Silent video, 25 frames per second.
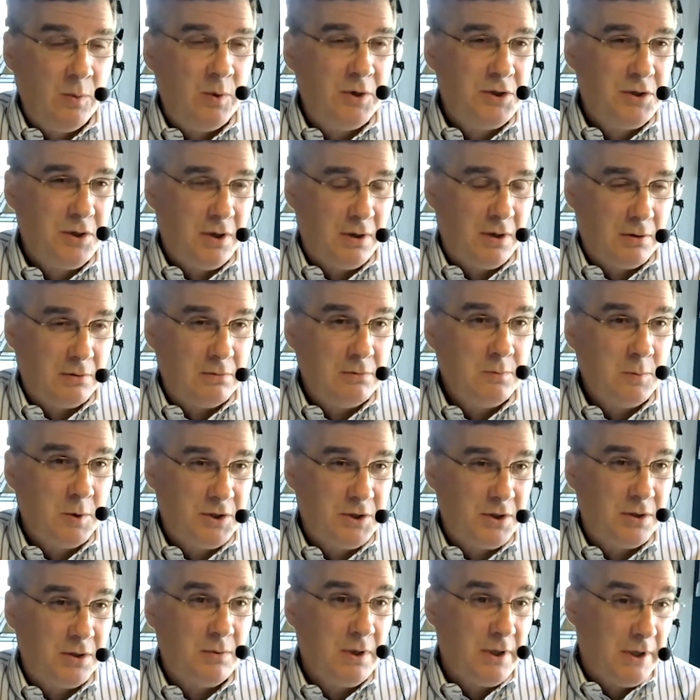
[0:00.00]
which you're
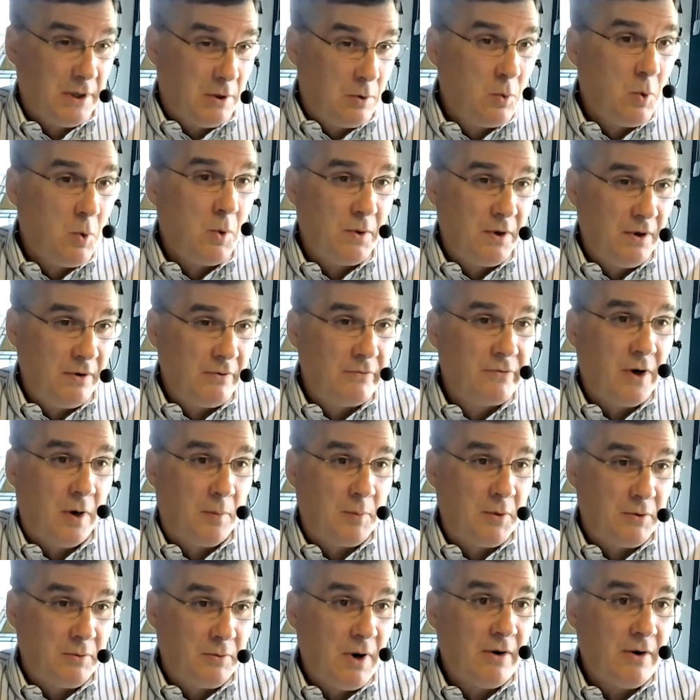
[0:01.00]
really quoting
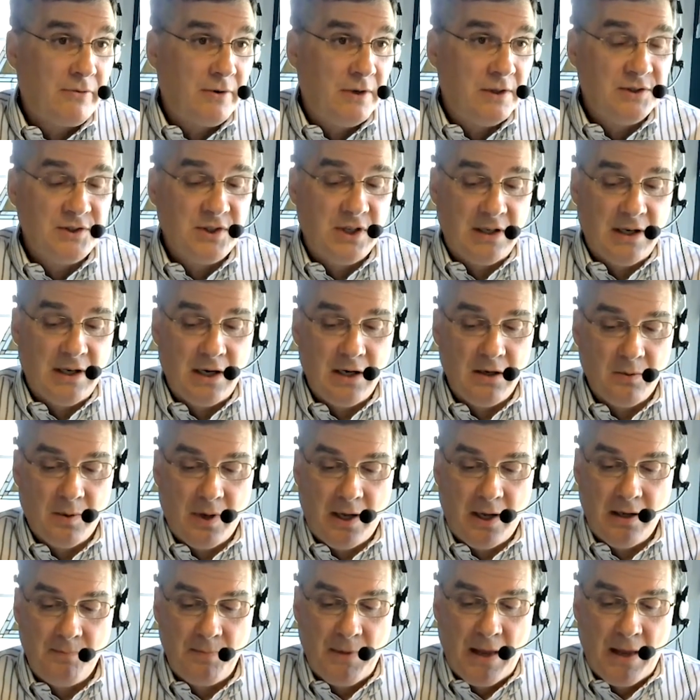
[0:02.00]
from or referencing anyway.